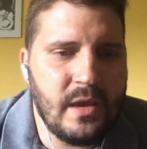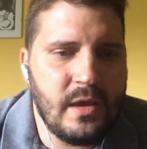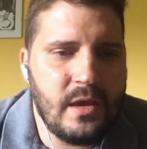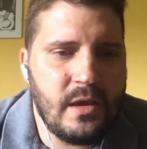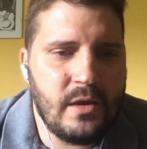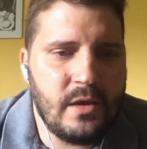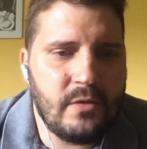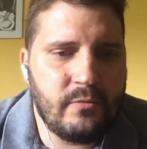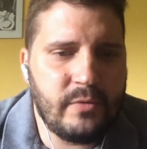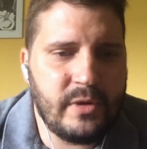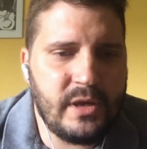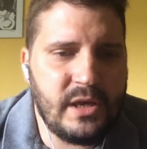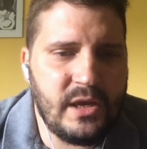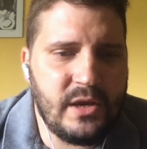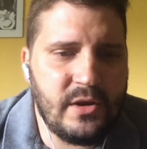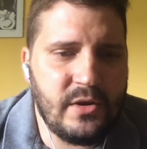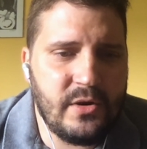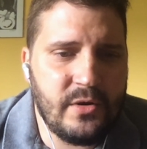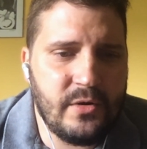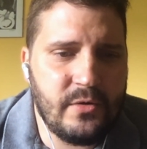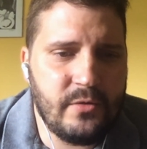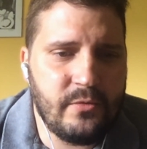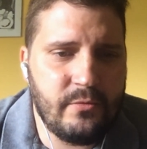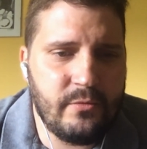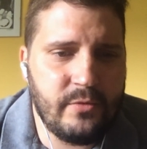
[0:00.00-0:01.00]
We
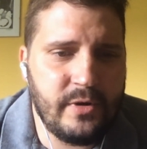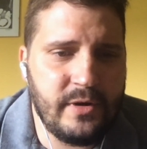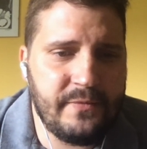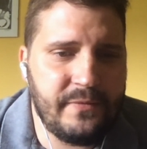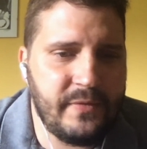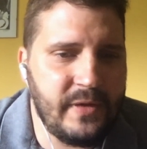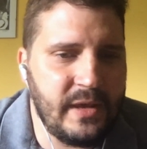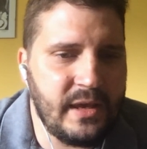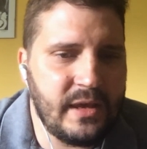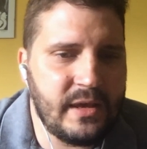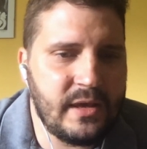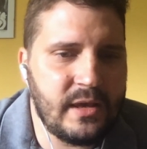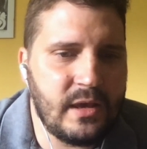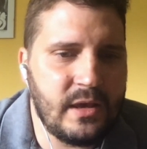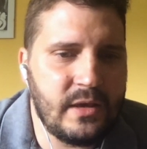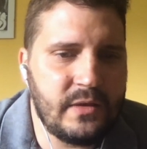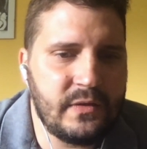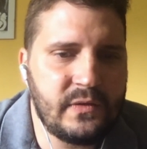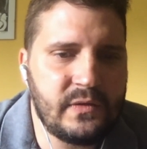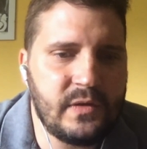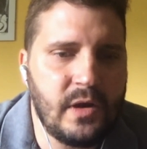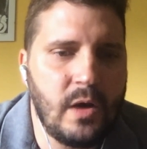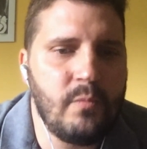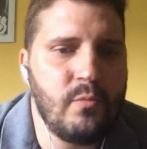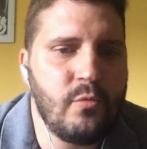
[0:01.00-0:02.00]
rethink
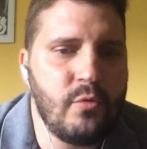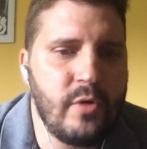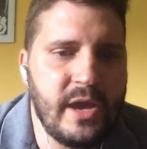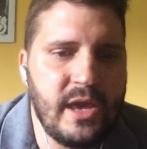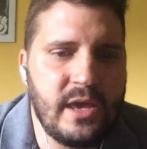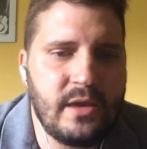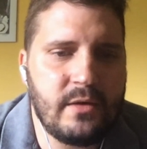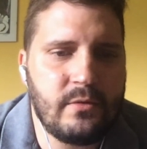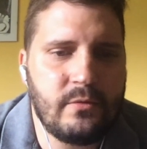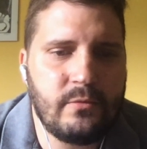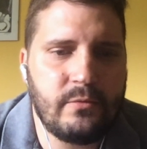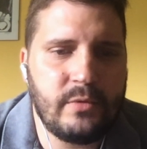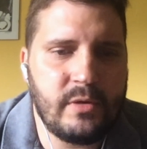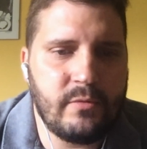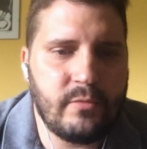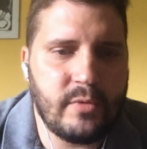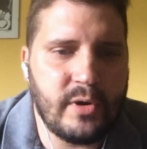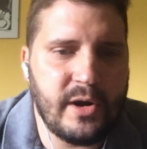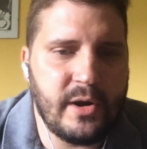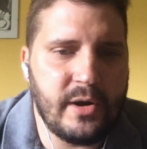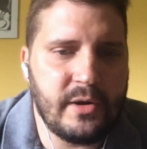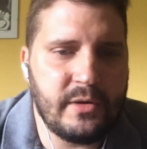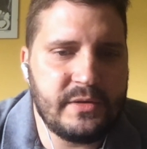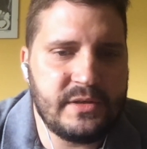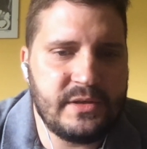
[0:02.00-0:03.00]
some way we
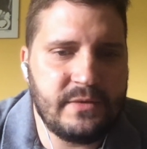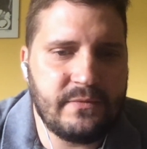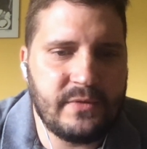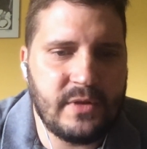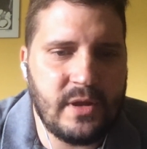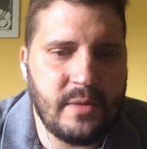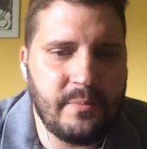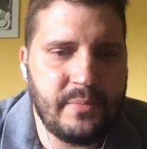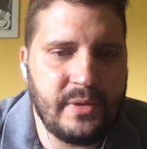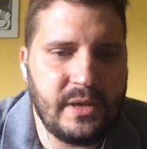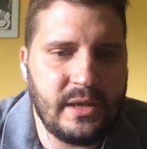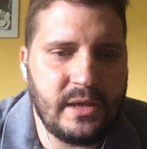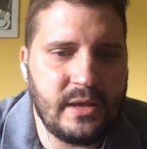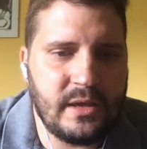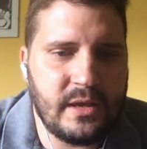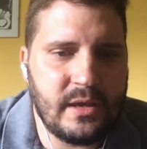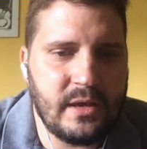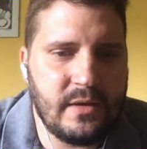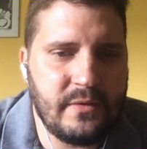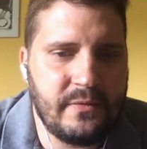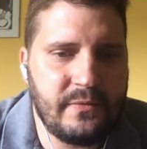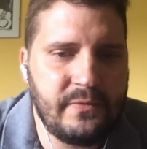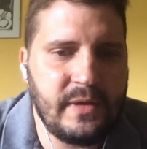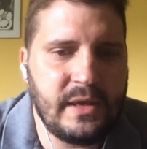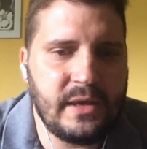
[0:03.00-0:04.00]
were developing
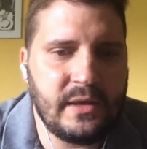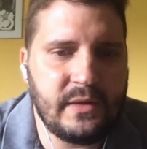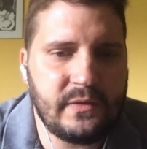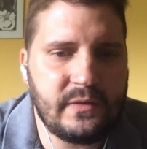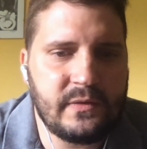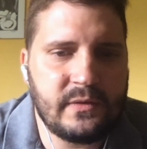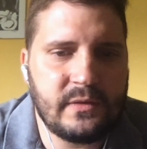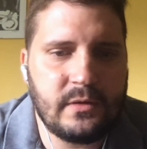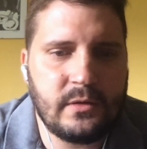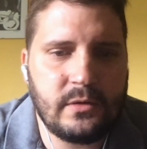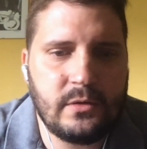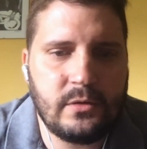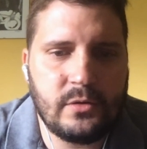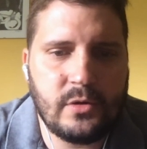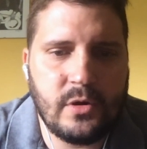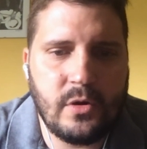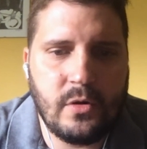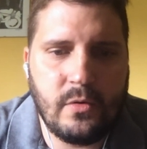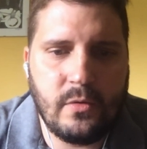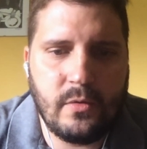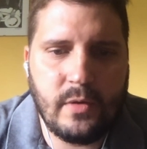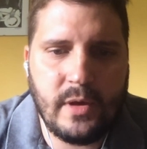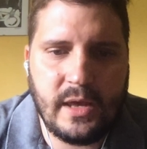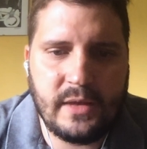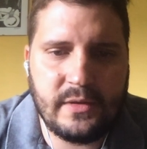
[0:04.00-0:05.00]
things,
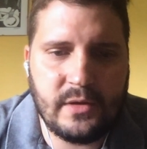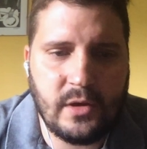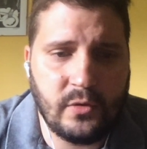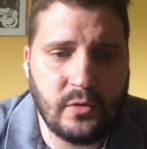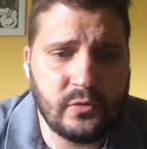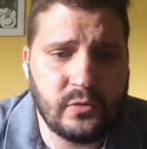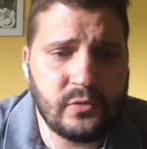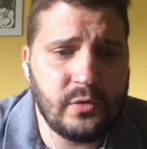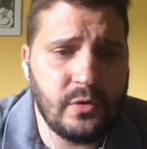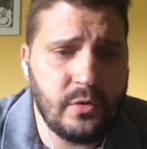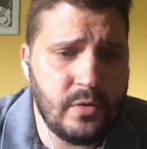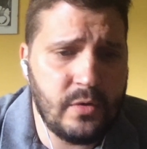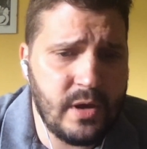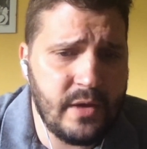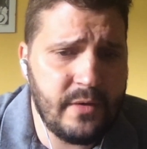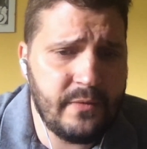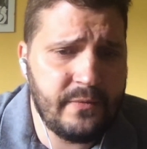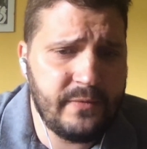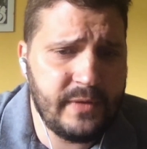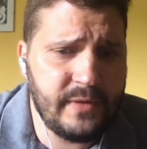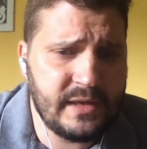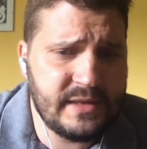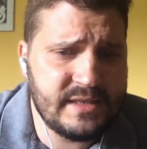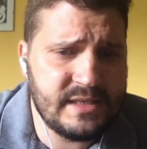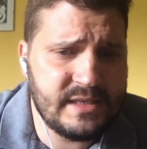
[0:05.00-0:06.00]
and also
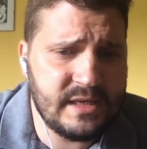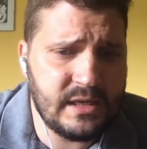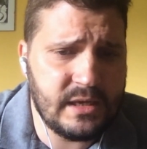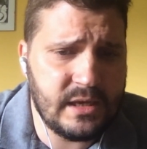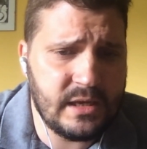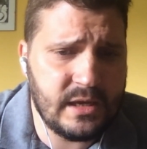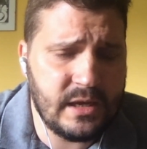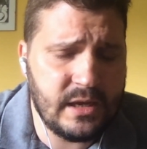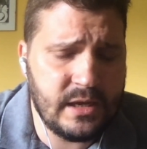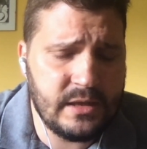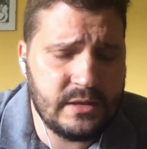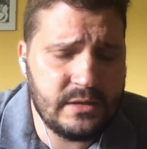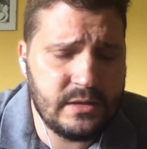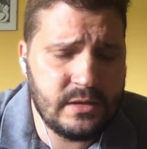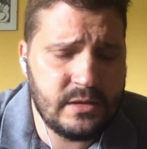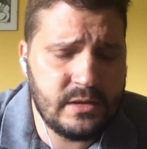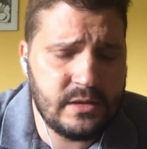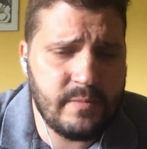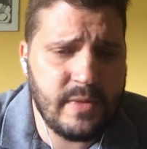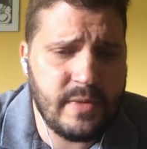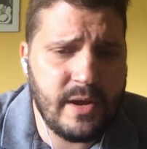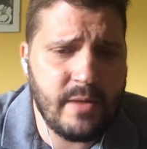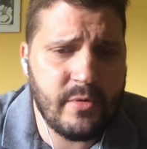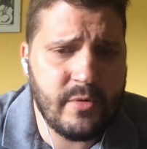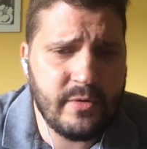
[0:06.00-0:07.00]
fixing the
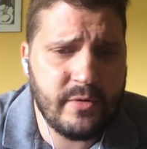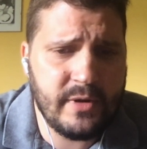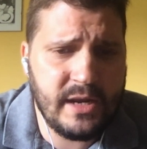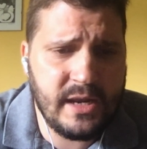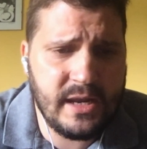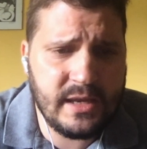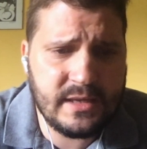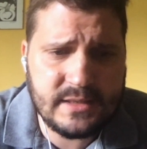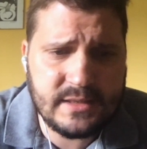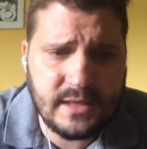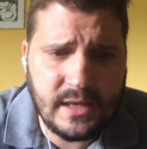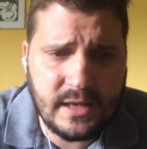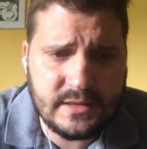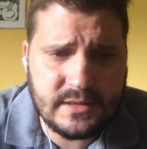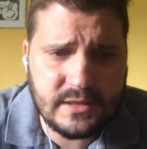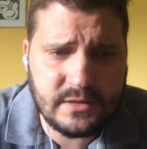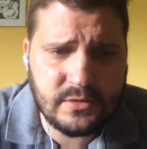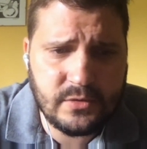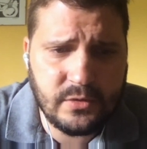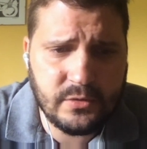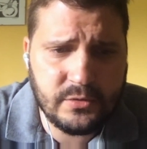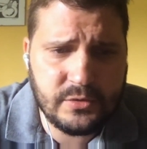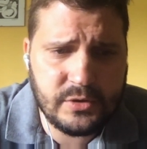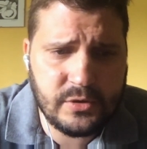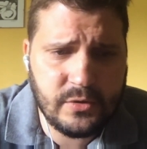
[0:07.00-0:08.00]
memory leaks, as I
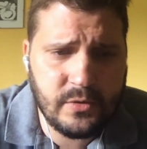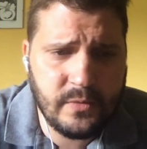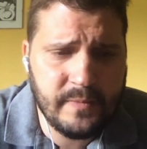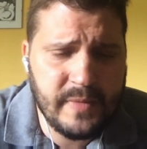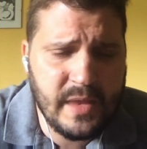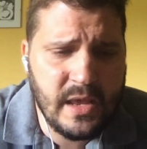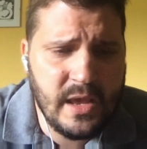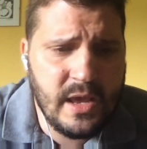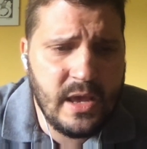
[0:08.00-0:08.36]
told you.